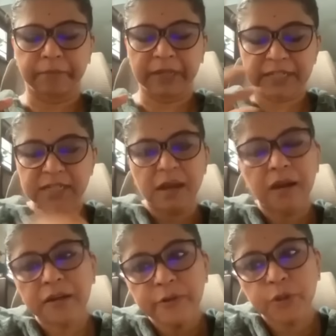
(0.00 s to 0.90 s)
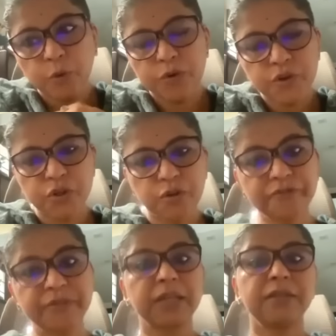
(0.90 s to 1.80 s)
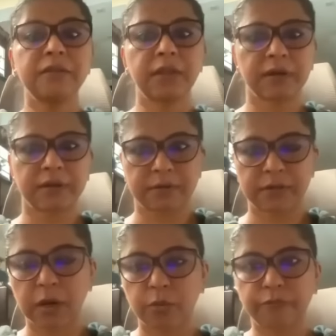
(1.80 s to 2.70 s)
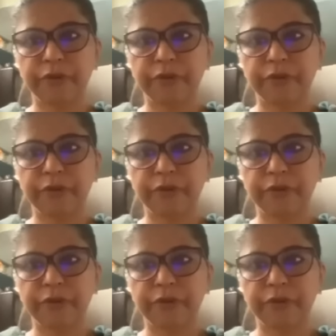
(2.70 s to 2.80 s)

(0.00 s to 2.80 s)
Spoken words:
it started with the origin of Tantra. Now,